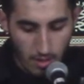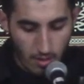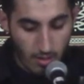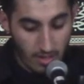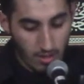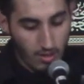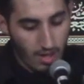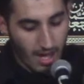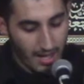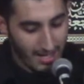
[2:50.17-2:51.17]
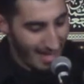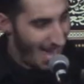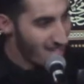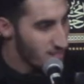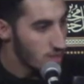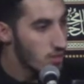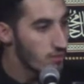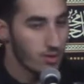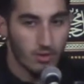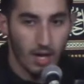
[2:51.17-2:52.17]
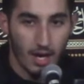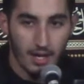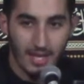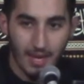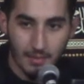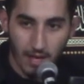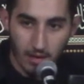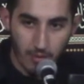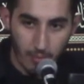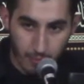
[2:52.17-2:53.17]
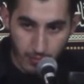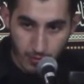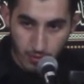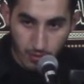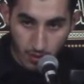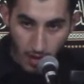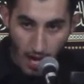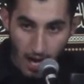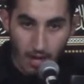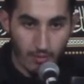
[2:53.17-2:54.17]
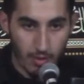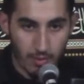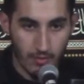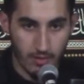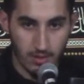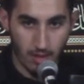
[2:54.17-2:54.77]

Whereas the Quran, the essence of the Quran came down on the to the heart of the Prophet